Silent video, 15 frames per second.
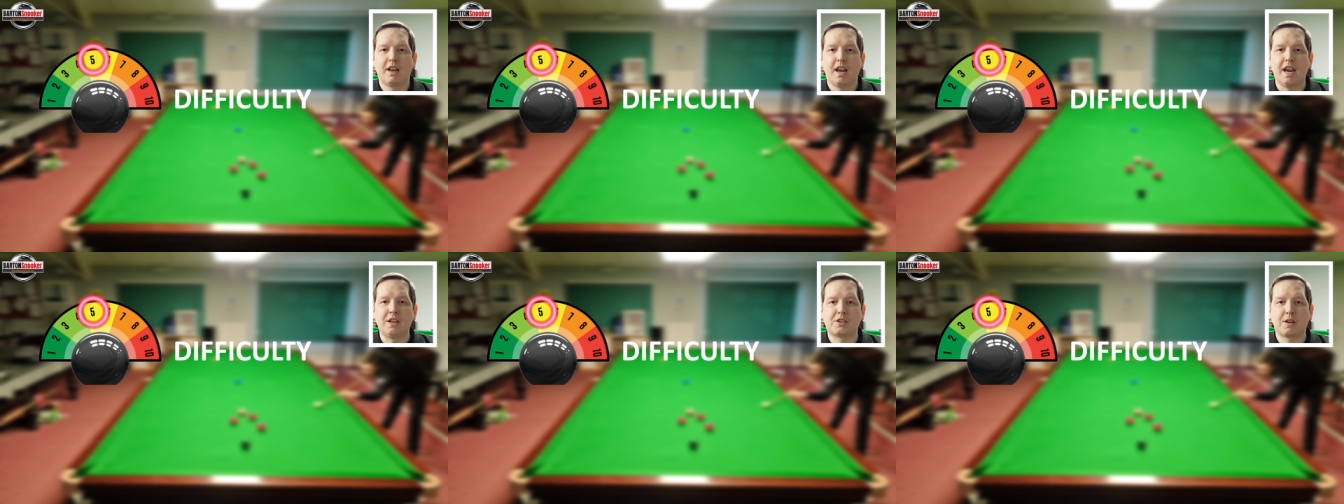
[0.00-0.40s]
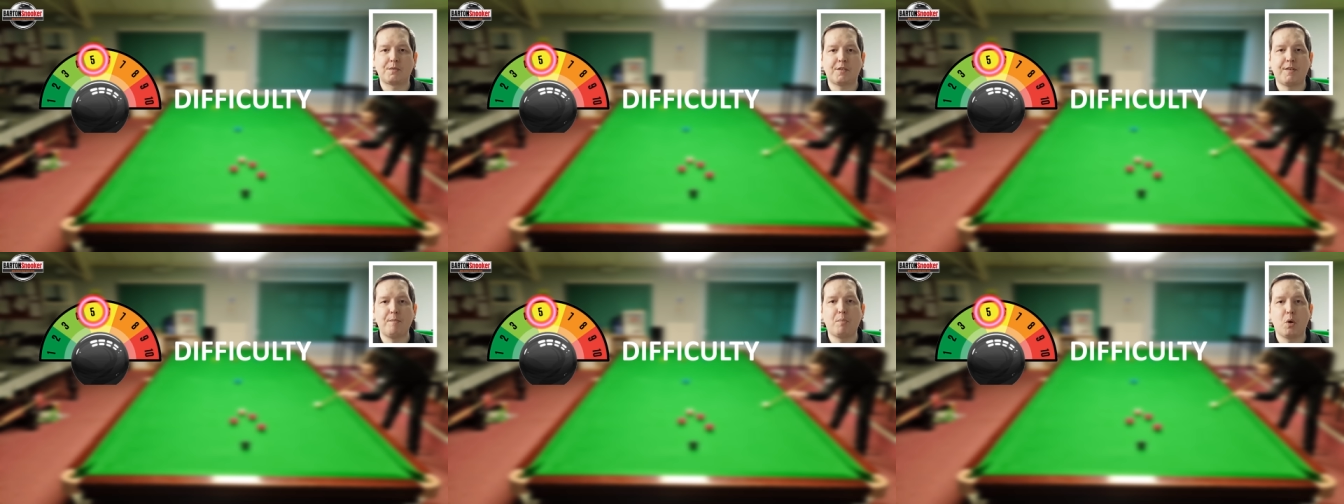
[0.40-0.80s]
In terms
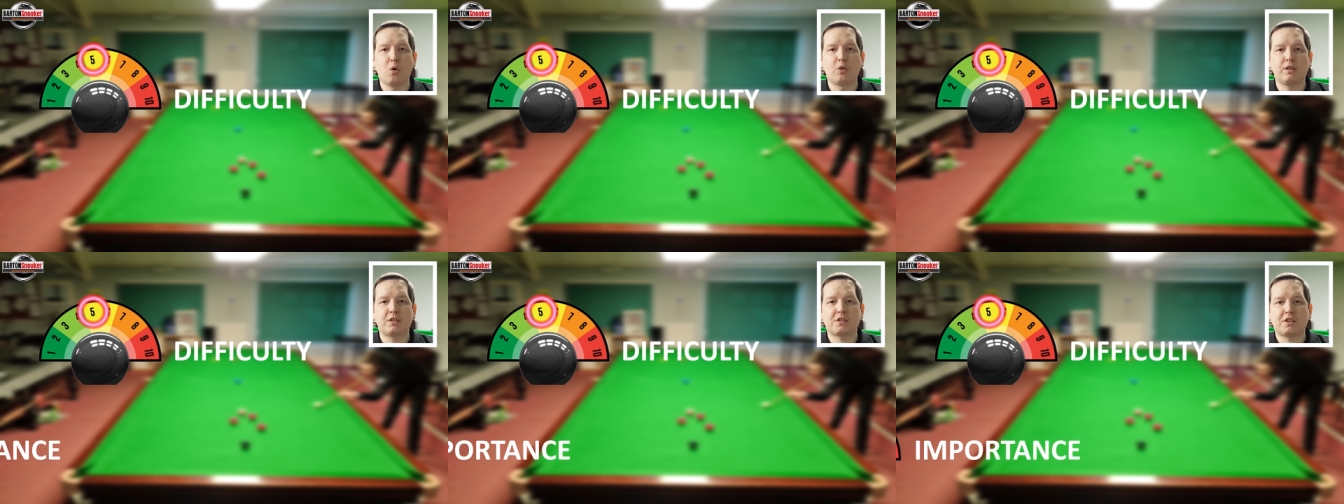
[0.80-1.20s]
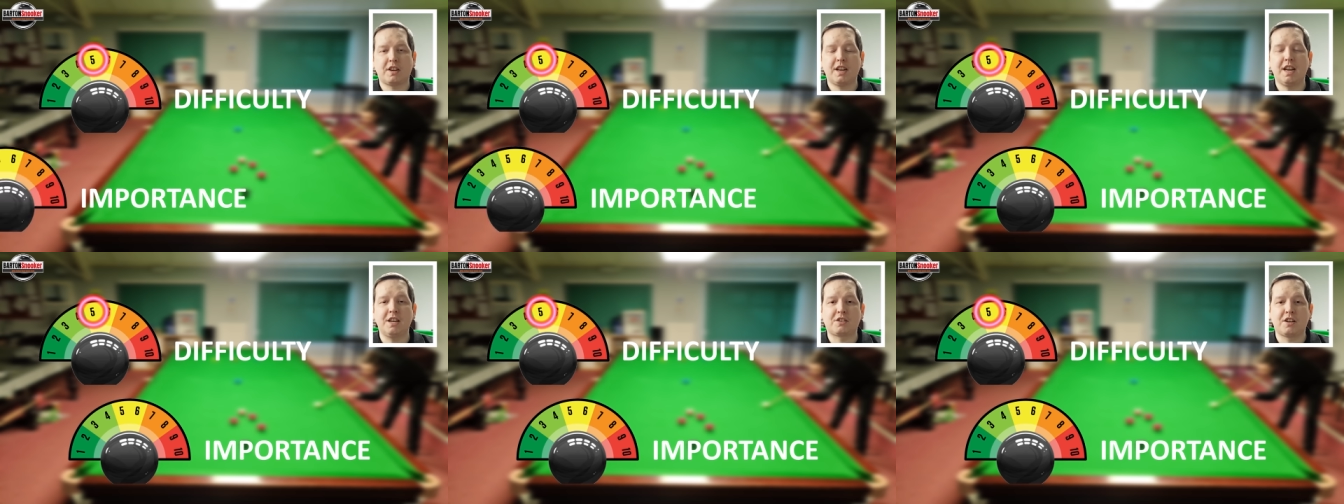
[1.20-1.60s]
of importance,
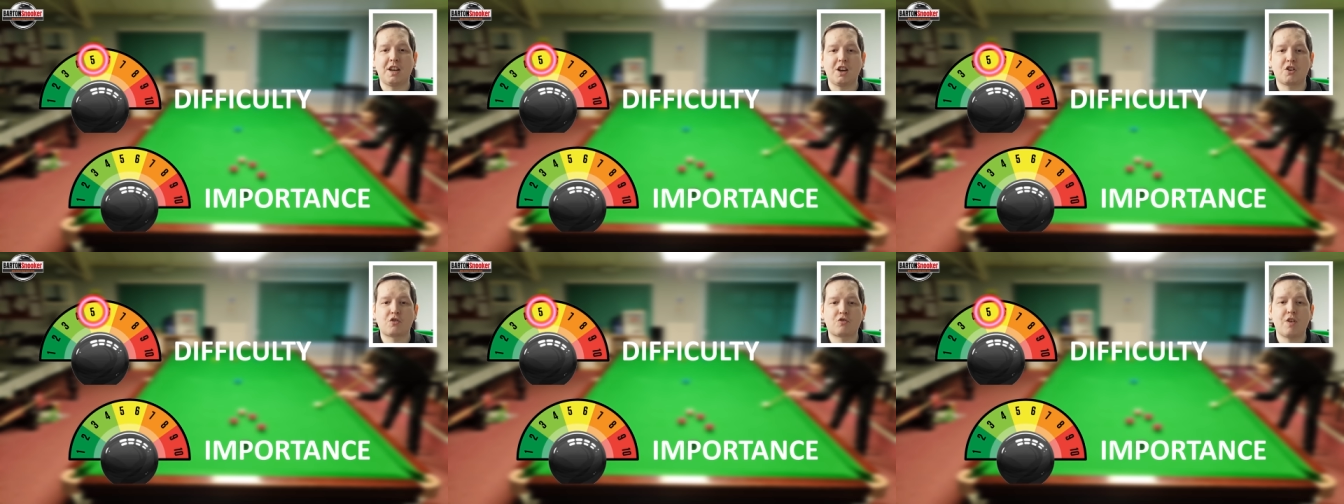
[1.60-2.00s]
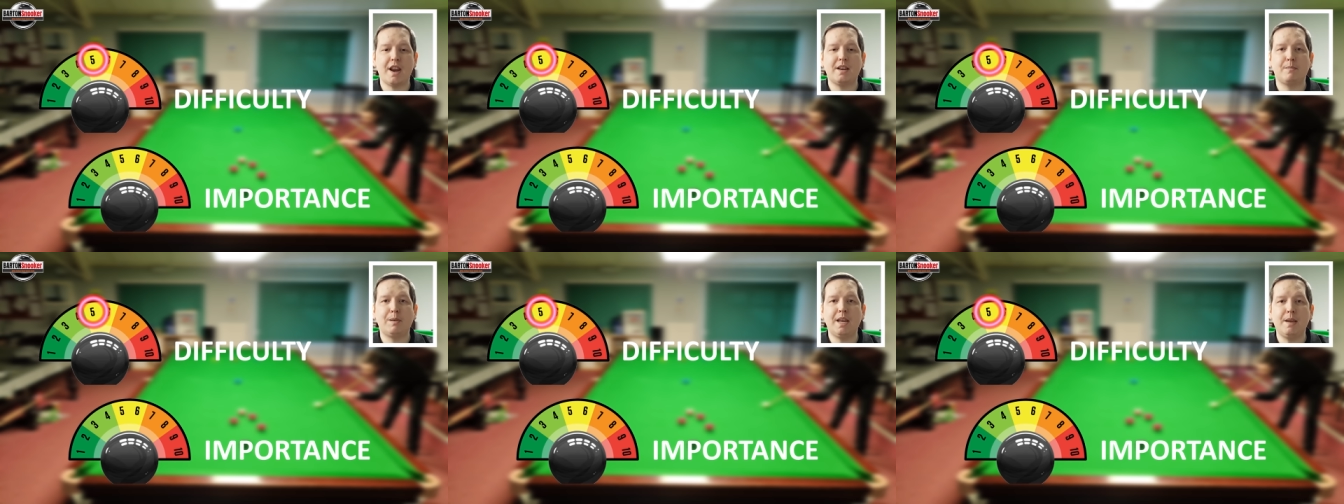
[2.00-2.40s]
it's an
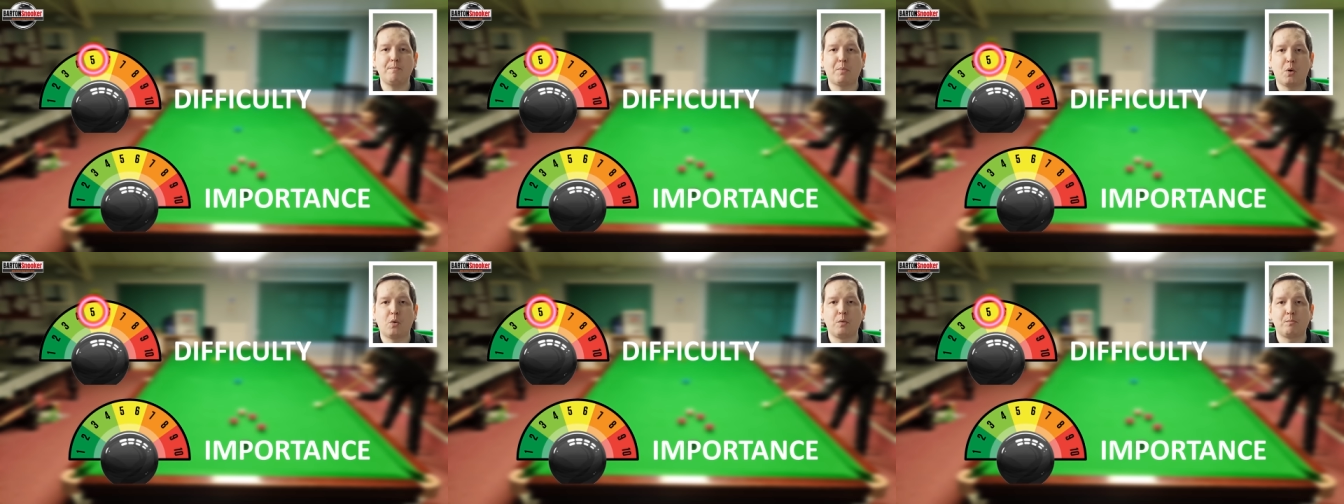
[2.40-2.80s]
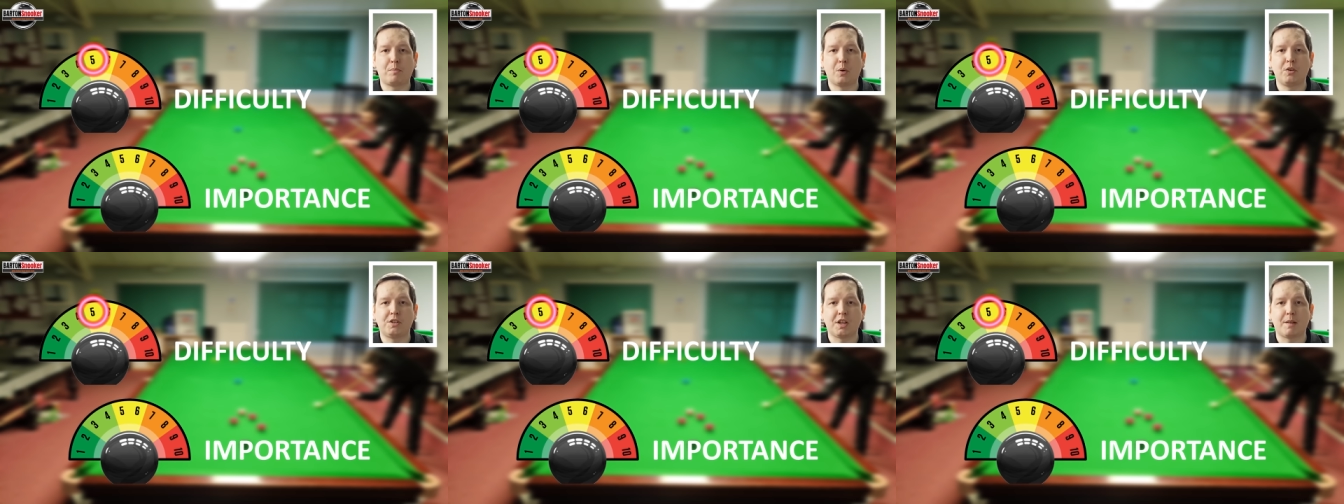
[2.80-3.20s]
incredibly important
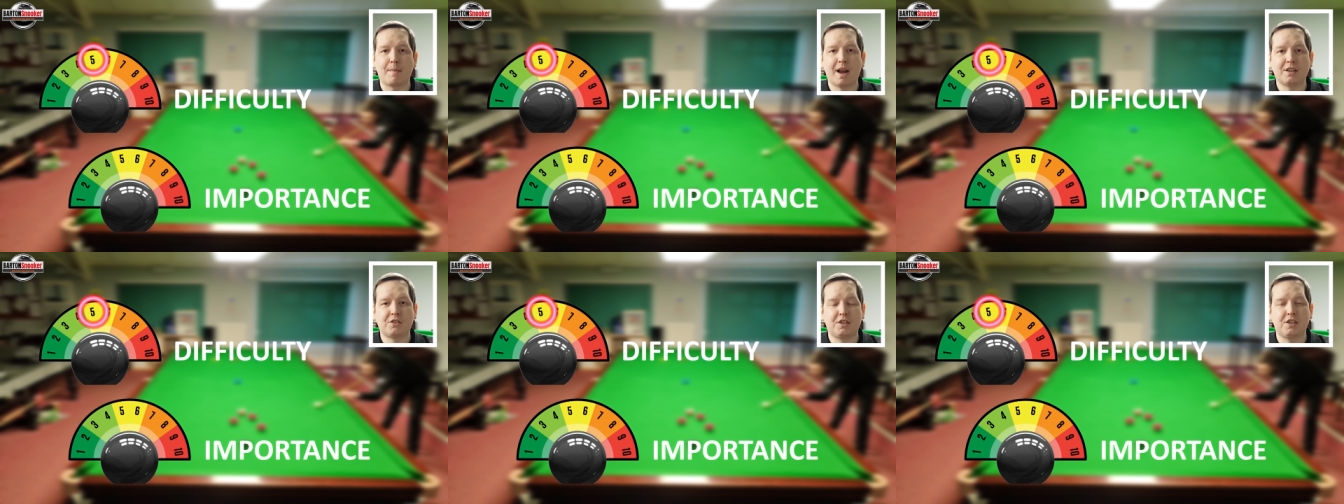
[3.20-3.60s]
point in a match.